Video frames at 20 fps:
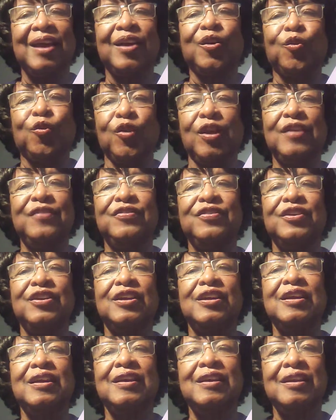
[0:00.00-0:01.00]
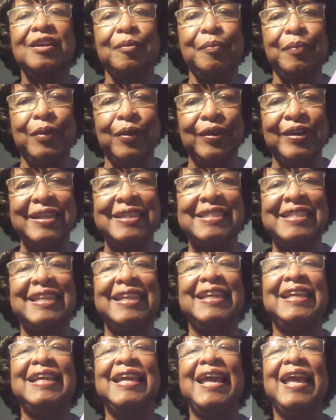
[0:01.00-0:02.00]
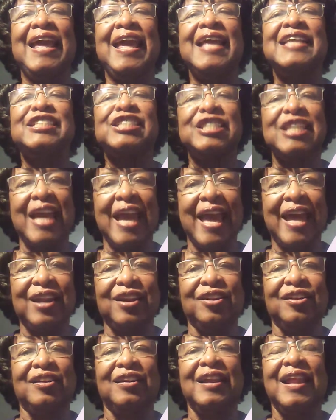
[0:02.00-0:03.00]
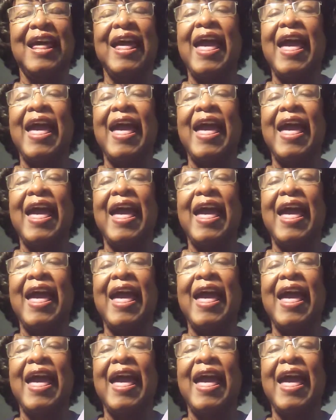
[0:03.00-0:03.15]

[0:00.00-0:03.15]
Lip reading: Grief Community Channel,